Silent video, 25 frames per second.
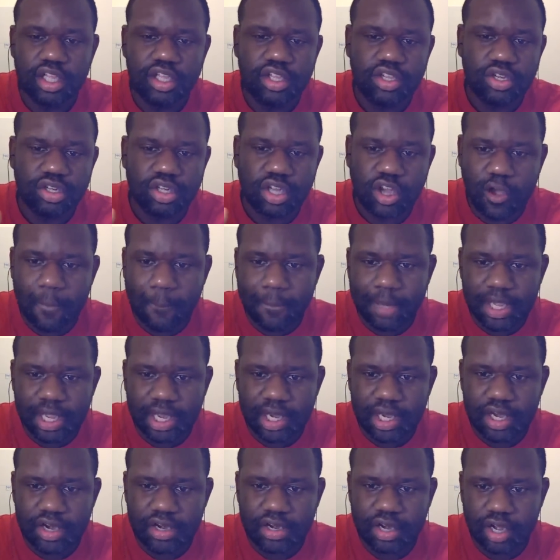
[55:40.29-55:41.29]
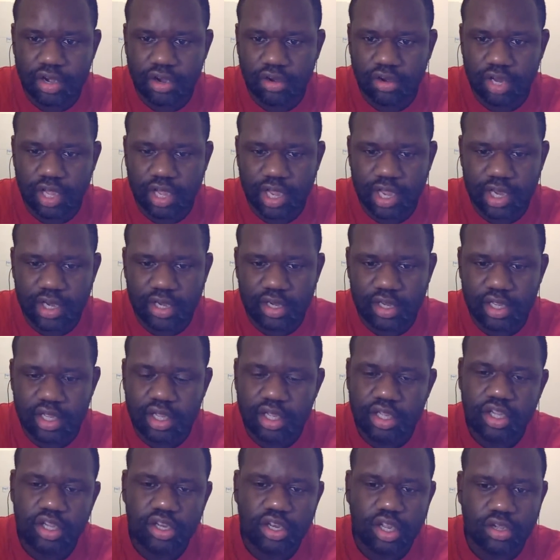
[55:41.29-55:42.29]
You don't be in here donating.
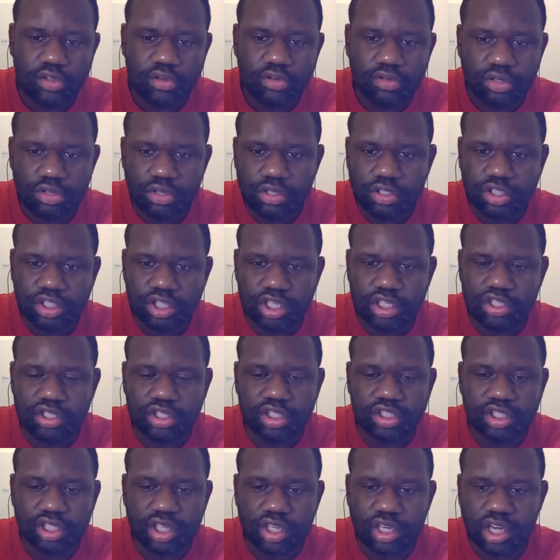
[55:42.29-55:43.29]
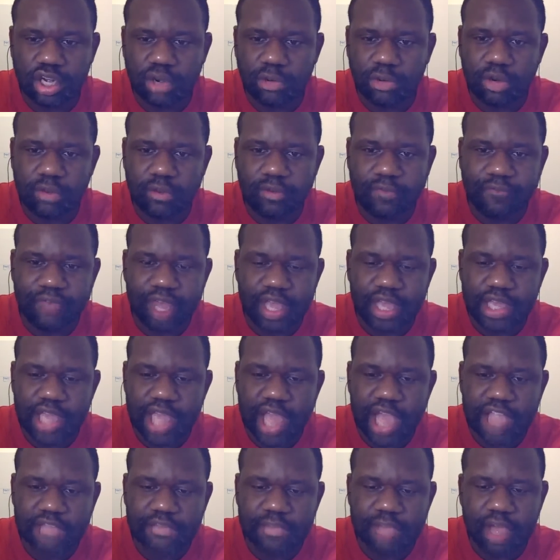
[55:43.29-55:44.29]
You don't do shit. You just in here with a fake
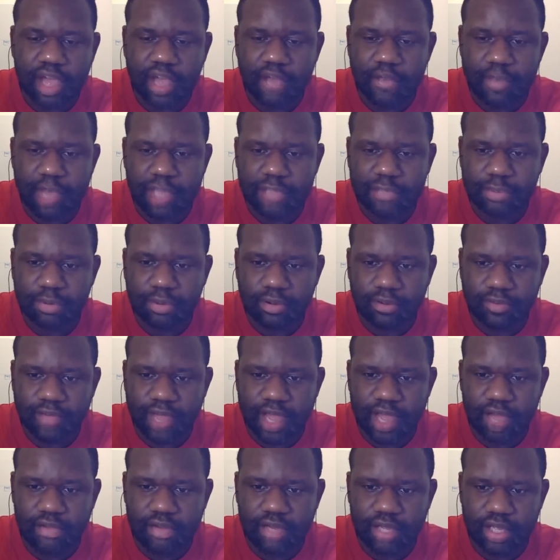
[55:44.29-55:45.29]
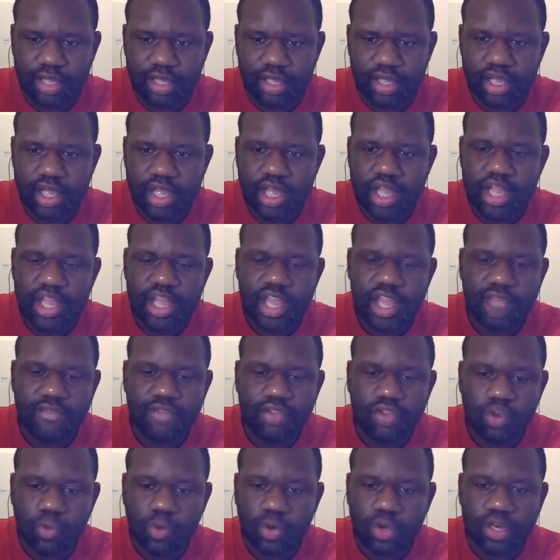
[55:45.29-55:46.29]
ass Malcolm X profile, nigga.
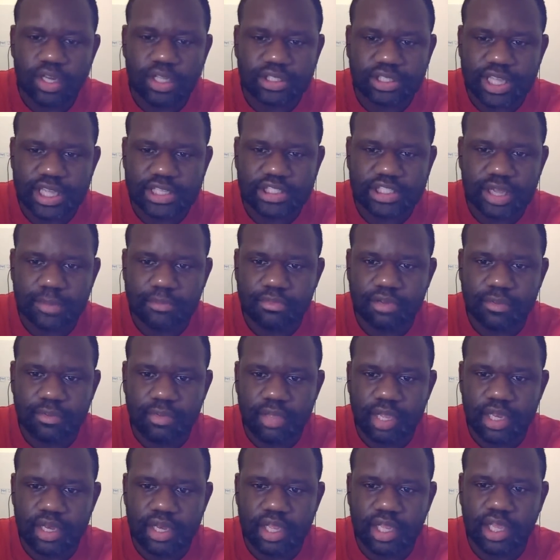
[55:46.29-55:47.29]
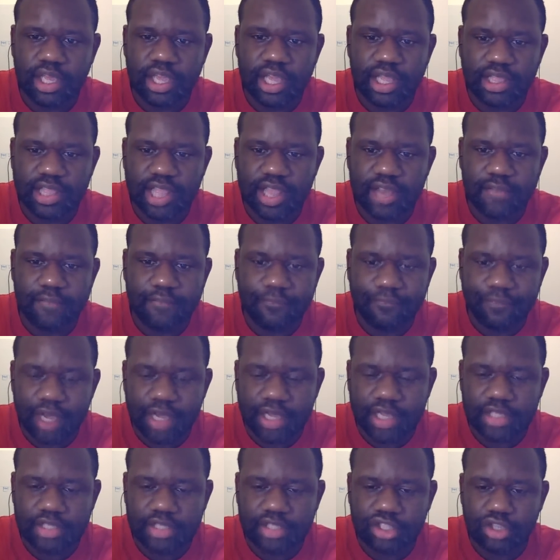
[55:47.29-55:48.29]
If you want to say something to me, nigga, hit that
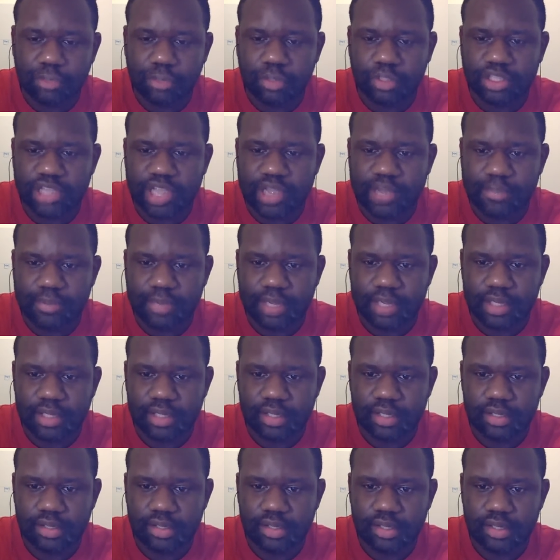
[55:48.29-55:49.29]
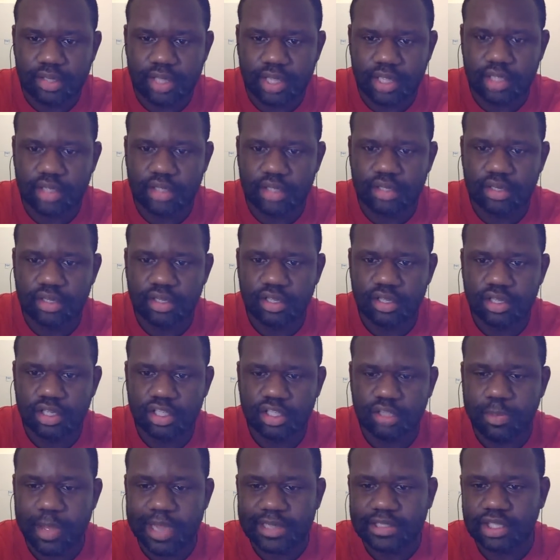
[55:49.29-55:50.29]
fucking super chat button, nigga.
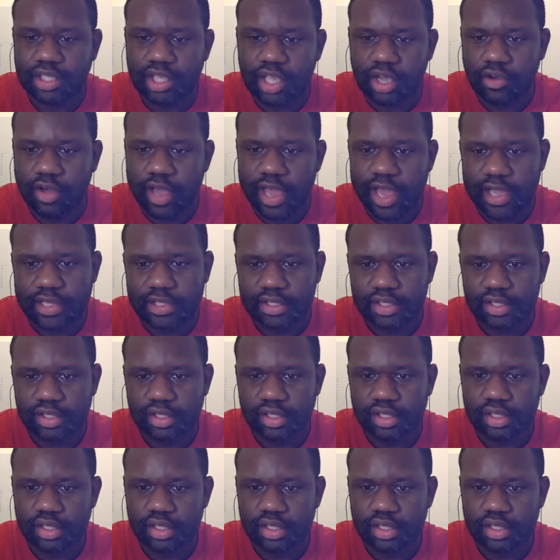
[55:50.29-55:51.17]
Especially your ass.